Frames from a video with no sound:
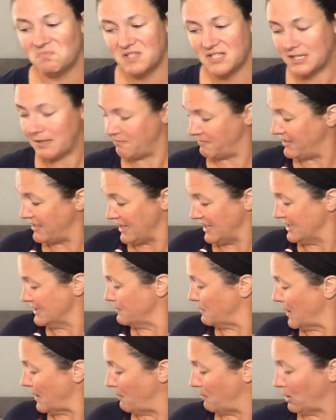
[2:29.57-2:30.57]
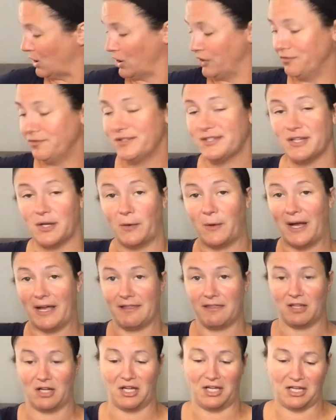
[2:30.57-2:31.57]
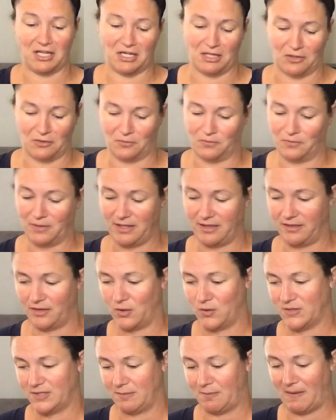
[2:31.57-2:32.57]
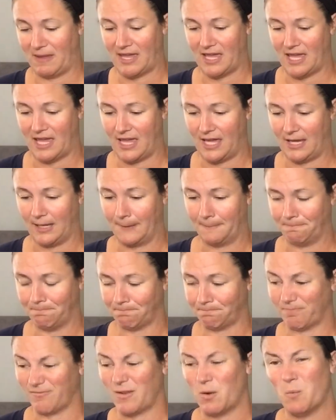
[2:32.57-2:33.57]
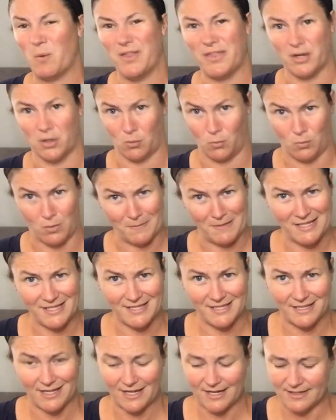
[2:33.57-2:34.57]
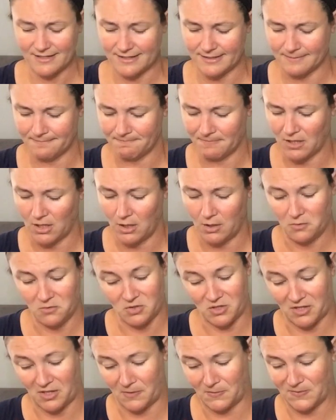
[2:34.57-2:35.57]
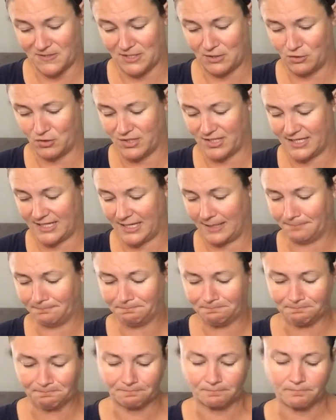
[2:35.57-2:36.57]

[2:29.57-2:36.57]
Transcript: some things by Berne, so I thought, you know, with those being, one, they're woman's size, which I thought was interesting,